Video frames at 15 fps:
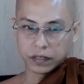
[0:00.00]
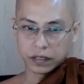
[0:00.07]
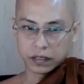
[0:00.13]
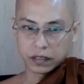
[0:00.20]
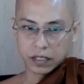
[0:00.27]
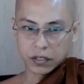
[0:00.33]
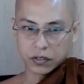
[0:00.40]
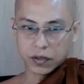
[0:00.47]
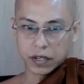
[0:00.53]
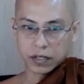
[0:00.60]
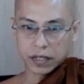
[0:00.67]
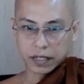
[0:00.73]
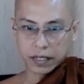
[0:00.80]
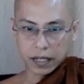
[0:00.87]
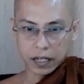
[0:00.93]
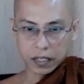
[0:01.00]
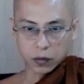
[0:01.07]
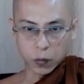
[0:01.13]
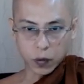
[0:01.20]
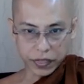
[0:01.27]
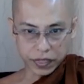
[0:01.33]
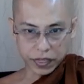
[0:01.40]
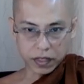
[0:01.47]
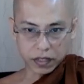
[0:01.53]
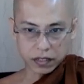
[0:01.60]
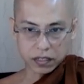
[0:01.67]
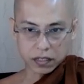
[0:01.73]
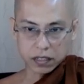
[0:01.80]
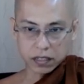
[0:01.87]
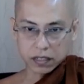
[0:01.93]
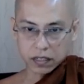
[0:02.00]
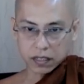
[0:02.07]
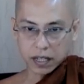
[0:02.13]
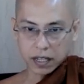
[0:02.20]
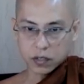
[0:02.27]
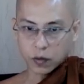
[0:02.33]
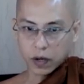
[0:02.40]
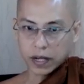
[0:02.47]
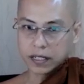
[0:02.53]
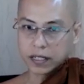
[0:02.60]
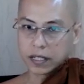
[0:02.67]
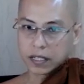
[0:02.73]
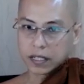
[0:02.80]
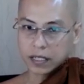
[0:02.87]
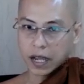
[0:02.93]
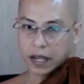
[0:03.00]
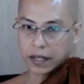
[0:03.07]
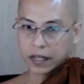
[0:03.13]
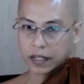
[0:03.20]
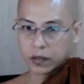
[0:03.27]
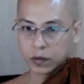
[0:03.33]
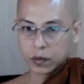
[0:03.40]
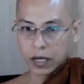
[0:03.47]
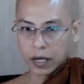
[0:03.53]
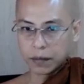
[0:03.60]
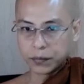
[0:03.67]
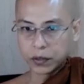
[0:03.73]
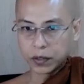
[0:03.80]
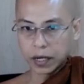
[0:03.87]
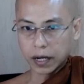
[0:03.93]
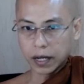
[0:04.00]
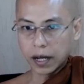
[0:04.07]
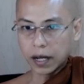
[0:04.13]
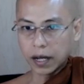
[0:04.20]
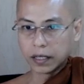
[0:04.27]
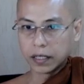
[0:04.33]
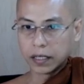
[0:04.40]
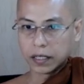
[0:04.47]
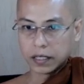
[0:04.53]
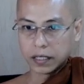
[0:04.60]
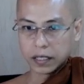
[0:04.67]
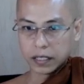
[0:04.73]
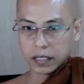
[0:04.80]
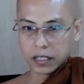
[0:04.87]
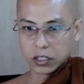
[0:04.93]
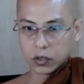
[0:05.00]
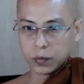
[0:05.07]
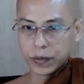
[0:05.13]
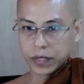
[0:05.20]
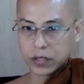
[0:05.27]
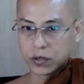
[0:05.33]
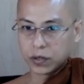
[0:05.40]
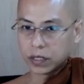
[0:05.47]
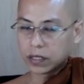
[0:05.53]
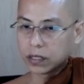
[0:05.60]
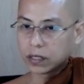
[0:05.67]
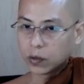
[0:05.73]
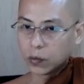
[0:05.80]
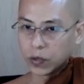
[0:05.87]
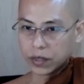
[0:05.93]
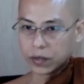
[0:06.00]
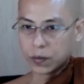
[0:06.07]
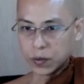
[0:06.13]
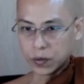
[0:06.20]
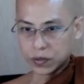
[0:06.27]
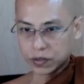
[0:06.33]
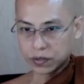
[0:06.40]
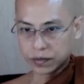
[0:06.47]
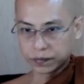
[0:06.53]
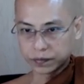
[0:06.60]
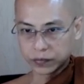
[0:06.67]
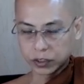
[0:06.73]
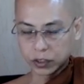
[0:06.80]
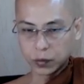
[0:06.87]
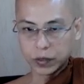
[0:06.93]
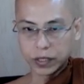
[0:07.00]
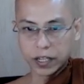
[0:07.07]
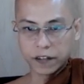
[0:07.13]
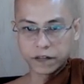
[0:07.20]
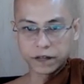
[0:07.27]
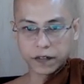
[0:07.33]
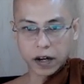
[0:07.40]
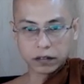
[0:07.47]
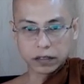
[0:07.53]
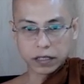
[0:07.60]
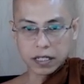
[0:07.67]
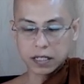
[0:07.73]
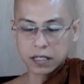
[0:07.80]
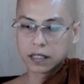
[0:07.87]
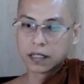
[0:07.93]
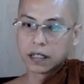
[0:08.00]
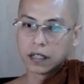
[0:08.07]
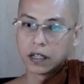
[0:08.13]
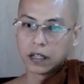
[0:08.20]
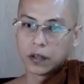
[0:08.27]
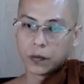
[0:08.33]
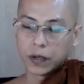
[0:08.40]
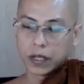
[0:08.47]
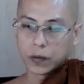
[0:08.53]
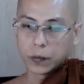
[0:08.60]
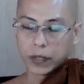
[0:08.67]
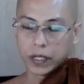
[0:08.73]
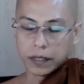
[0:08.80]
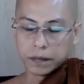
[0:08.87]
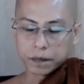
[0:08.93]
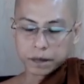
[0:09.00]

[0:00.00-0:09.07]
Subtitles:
is translated as with. That's why sa hetuka pukala, individual with roots. So we have found this when we